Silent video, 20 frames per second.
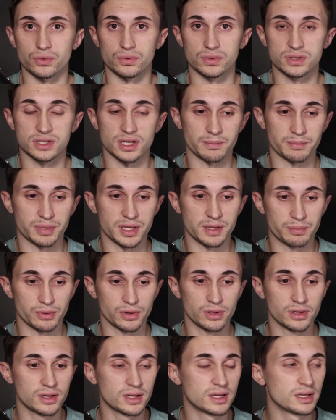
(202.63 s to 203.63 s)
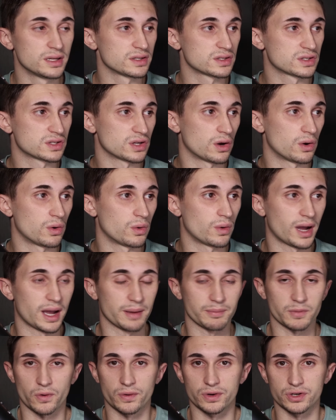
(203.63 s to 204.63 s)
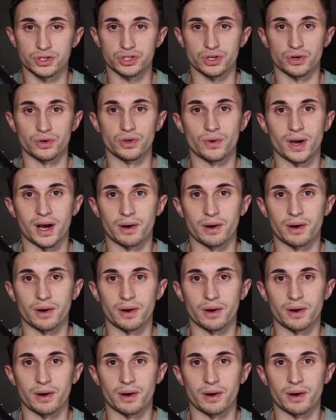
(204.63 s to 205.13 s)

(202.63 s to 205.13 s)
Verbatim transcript: some people, so I'm going to show you how it